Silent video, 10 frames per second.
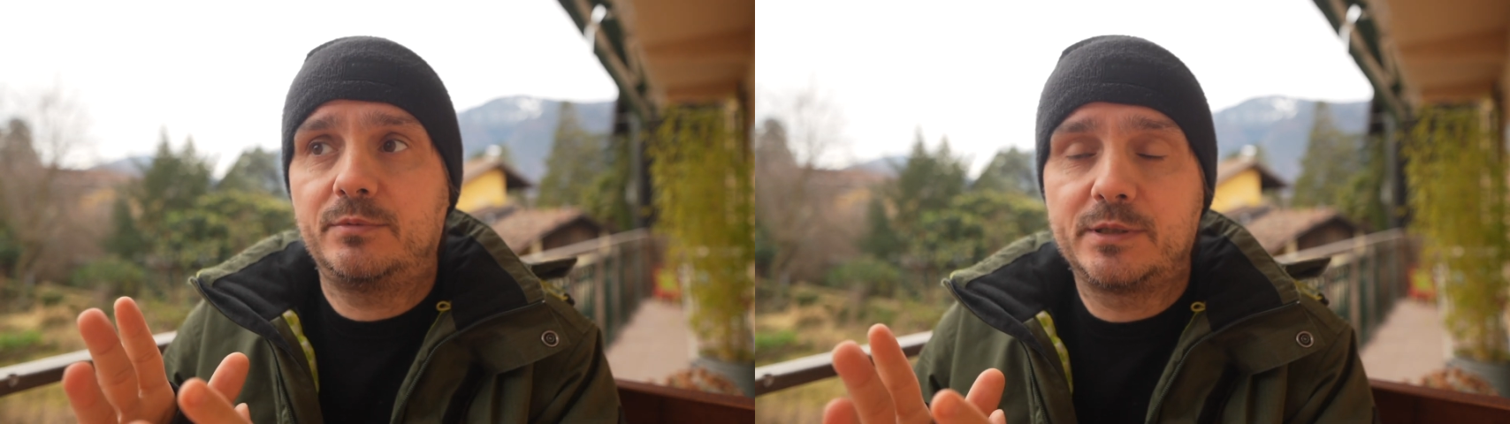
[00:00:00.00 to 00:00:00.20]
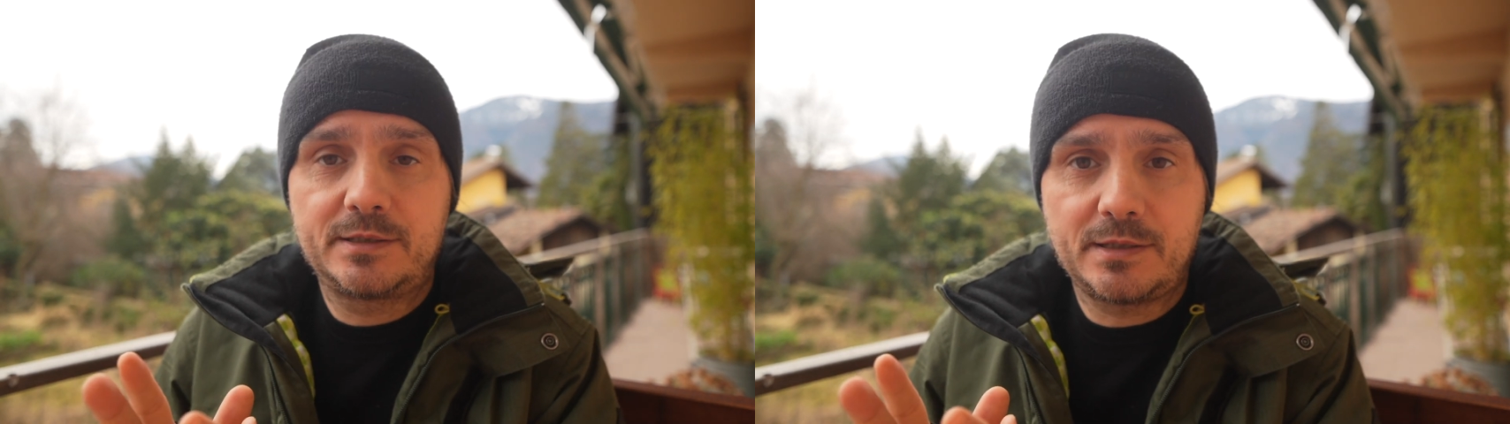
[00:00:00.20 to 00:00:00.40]

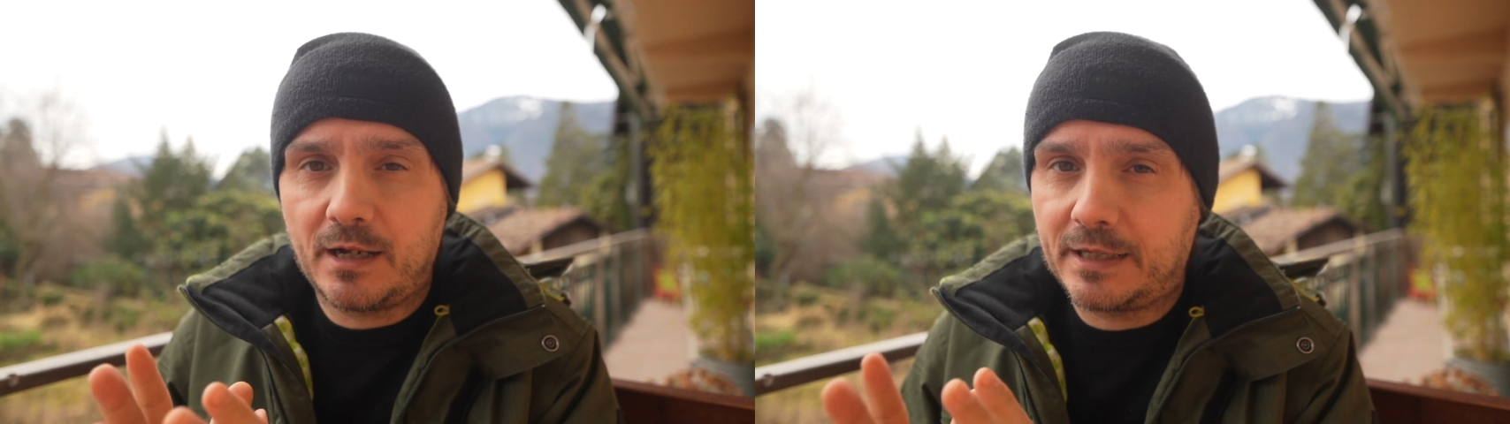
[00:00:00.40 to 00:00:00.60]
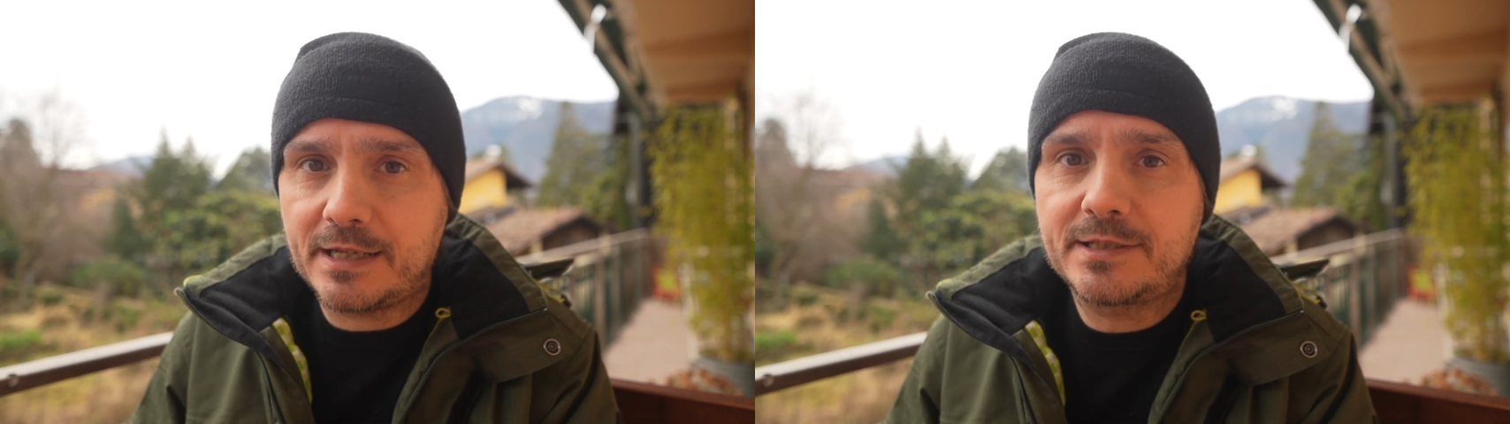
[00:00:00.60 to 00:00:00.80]
with
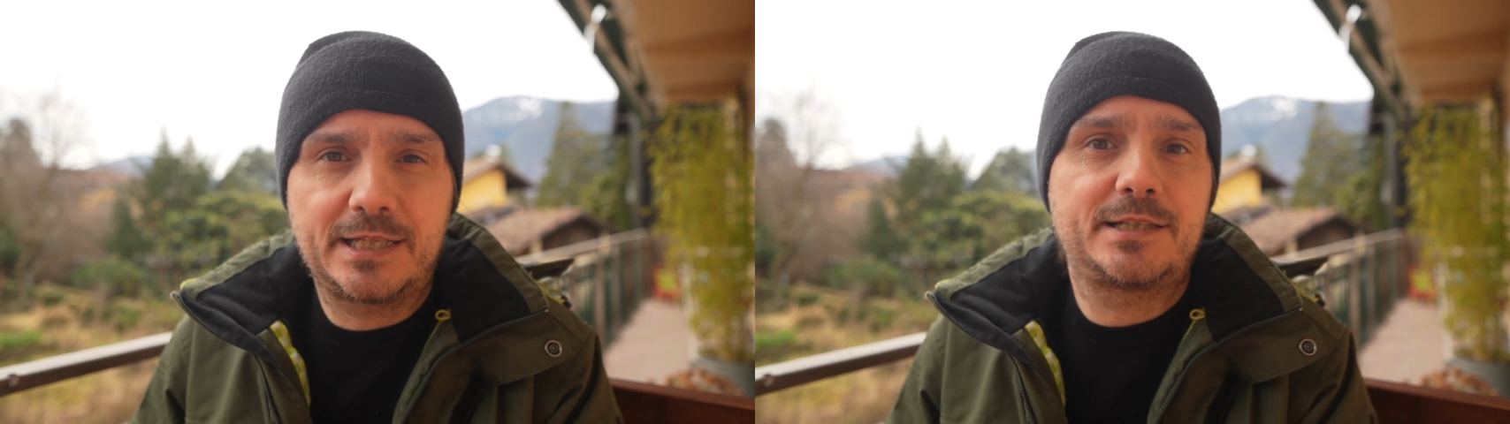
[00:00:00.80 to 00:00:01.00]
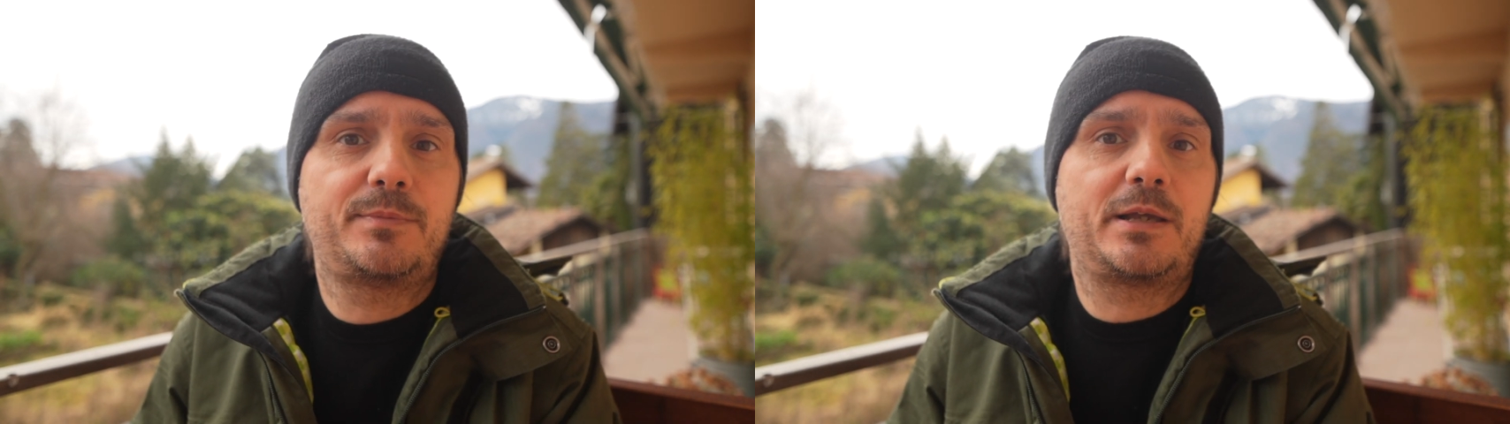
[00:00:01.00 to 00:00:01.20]
again
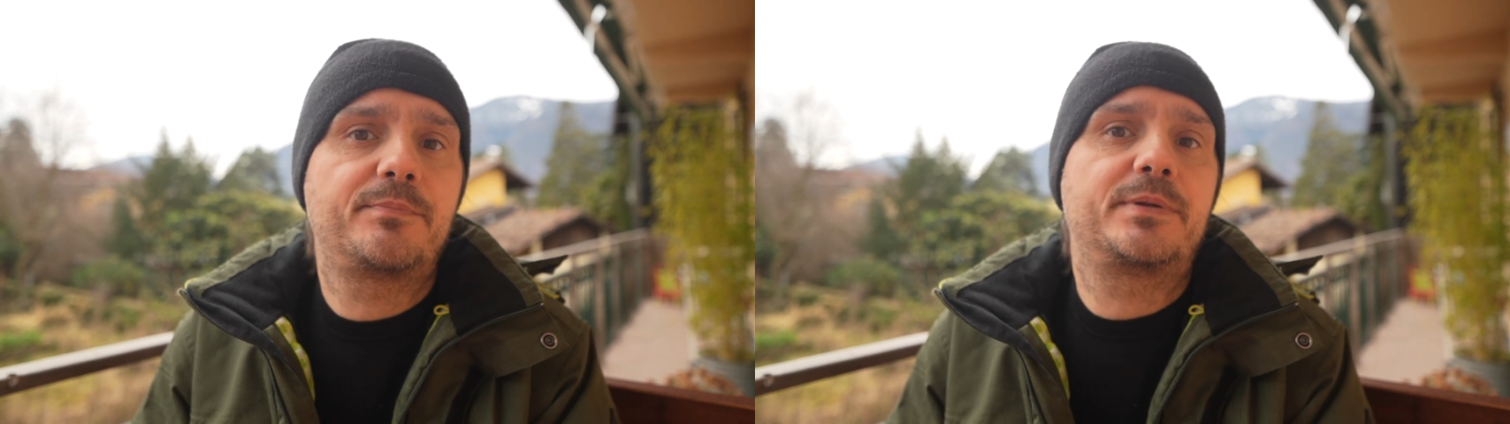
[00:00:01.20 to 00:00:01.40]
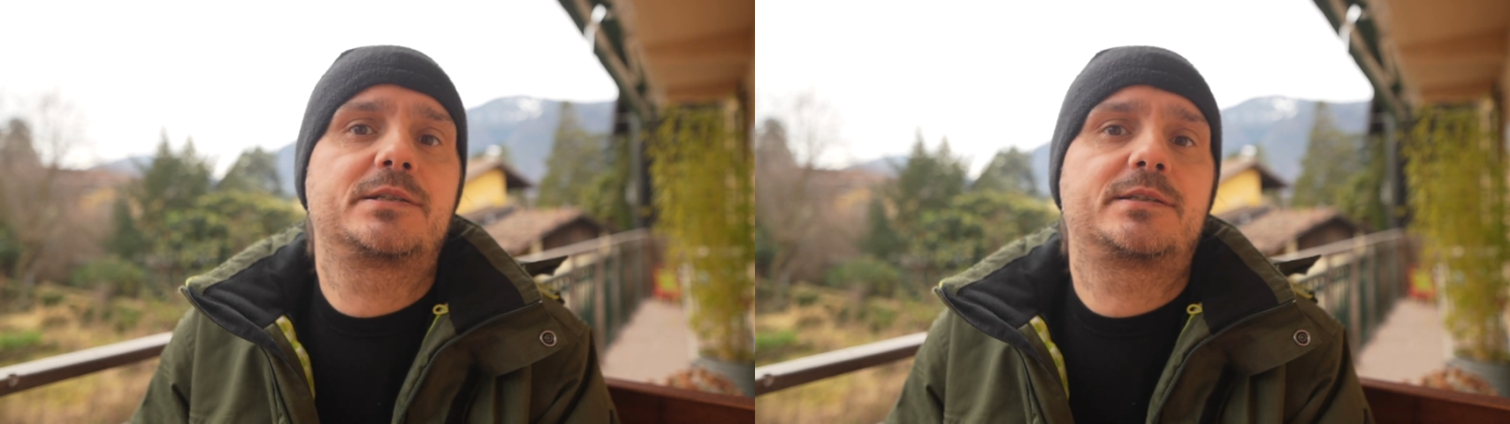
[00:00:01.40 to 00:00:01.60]
60
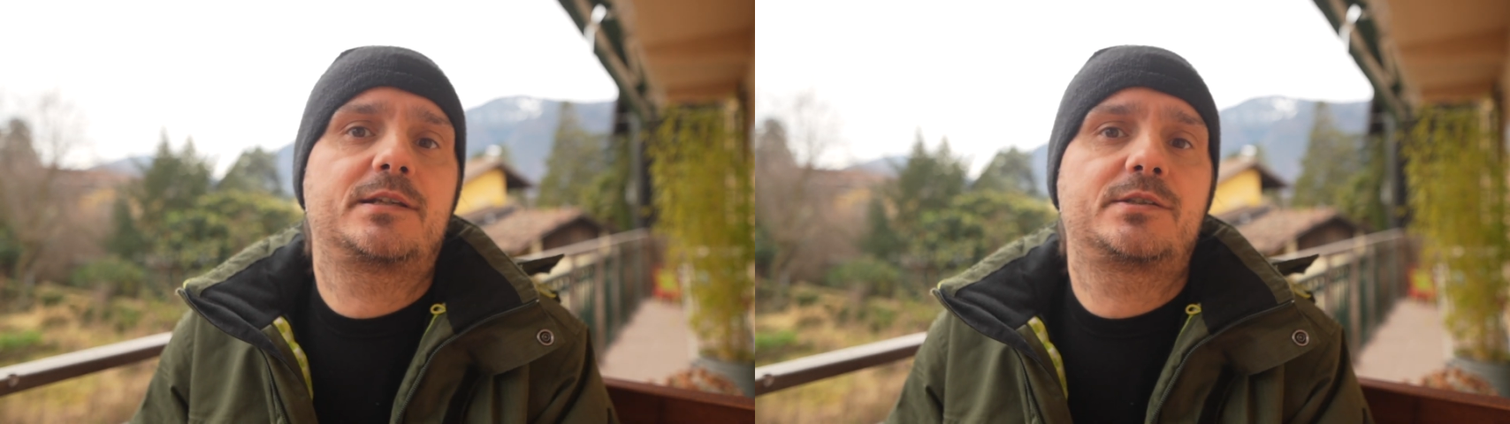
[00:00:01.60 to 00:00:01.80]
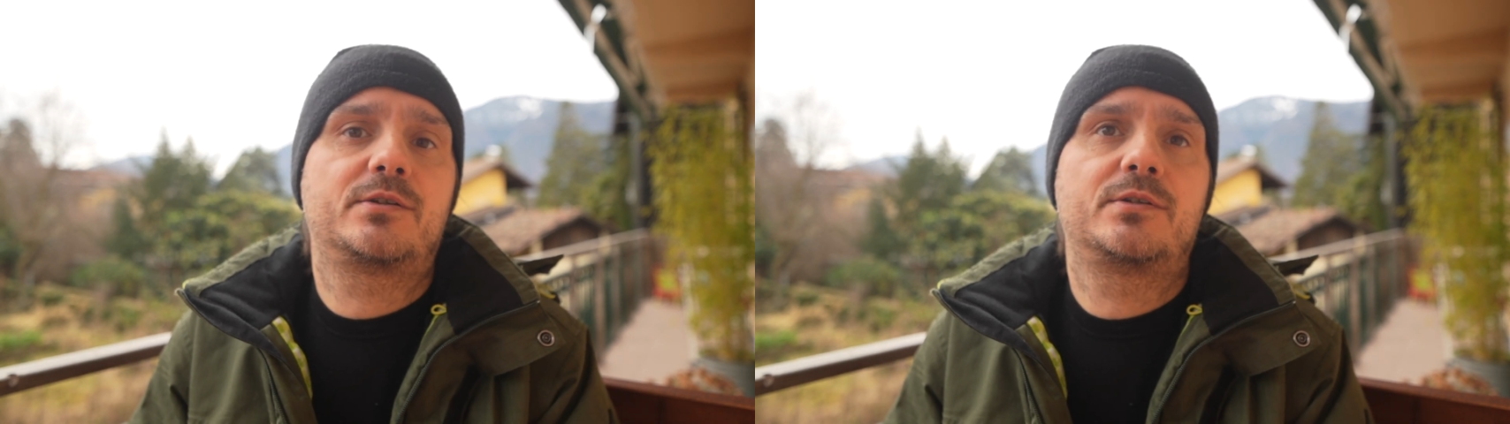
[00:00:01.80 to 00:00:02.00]
megapixel
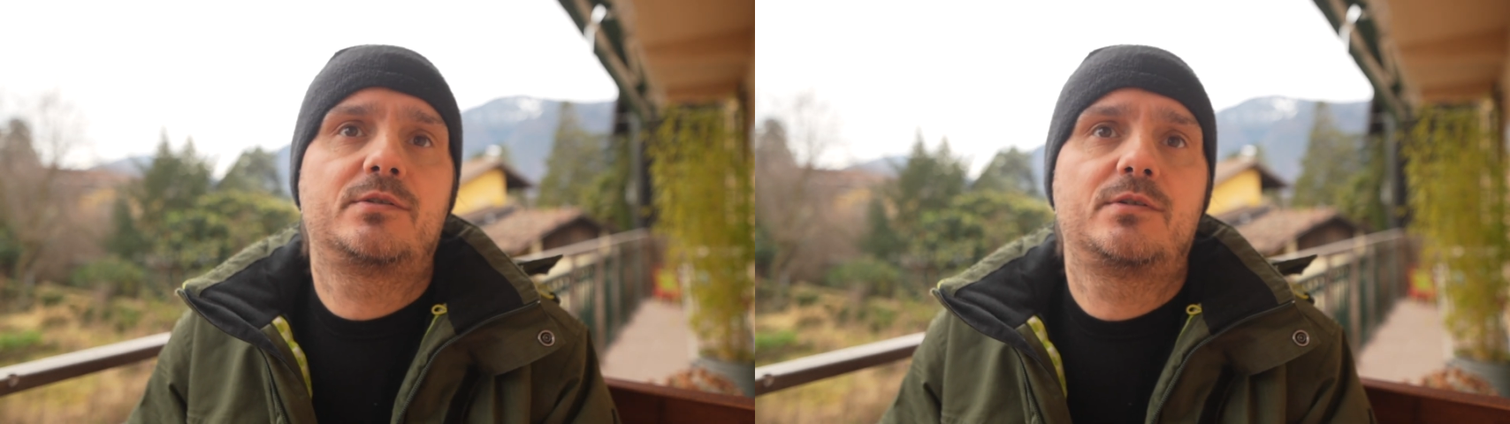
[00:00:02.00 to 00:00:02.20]
sensor